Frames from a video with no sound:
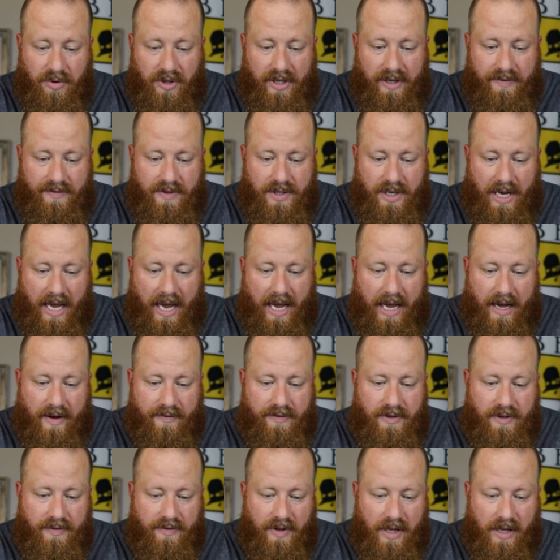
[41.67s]
believed to
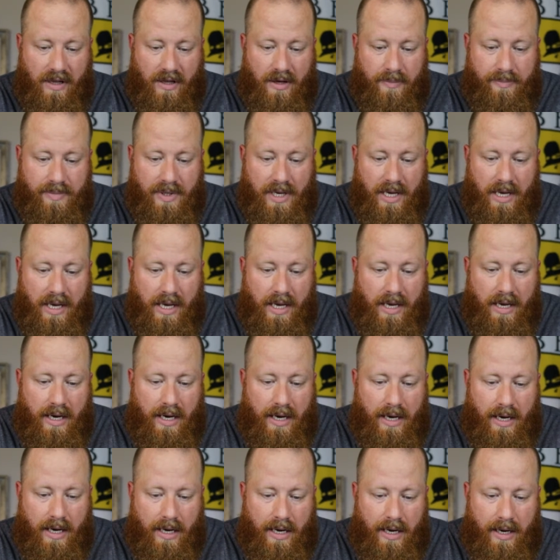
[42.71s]
have developed
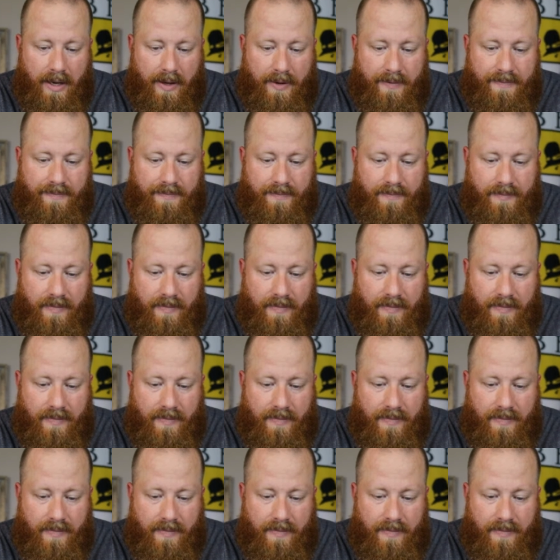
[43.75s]
uh,